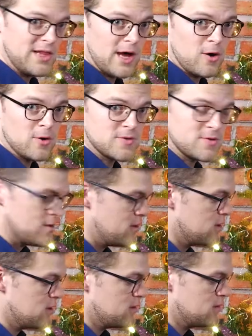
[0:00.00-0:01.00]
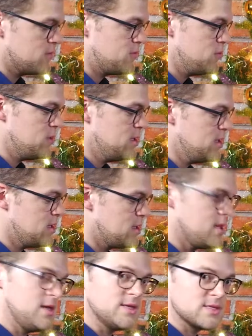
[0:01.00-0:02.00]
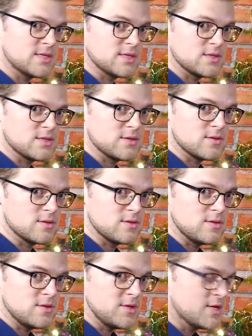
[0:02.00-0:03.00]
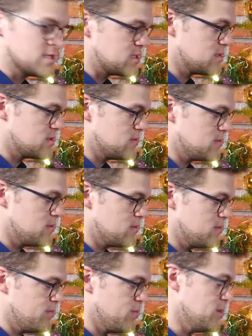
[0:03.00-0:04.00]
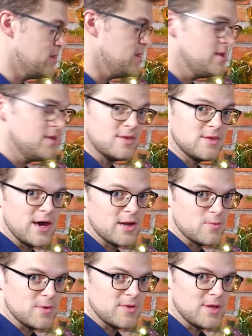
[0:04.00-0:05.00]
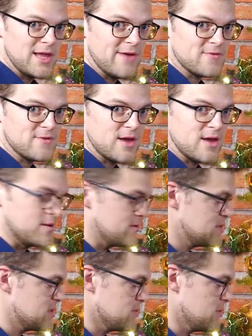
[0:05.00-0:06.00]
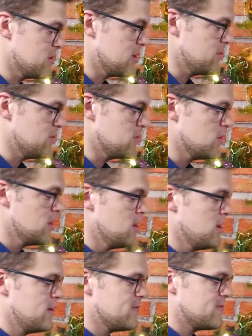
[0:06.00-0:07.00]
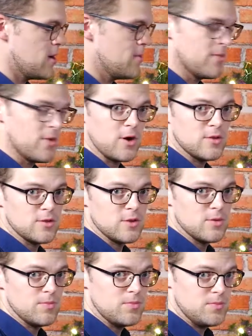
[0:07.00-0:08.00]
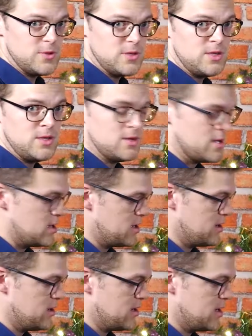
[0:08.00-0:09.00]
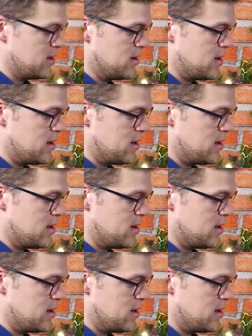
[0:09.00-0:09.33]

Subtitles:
out the 3 keys just beneath that with the left hand. So we're gonna do thumb on the B and then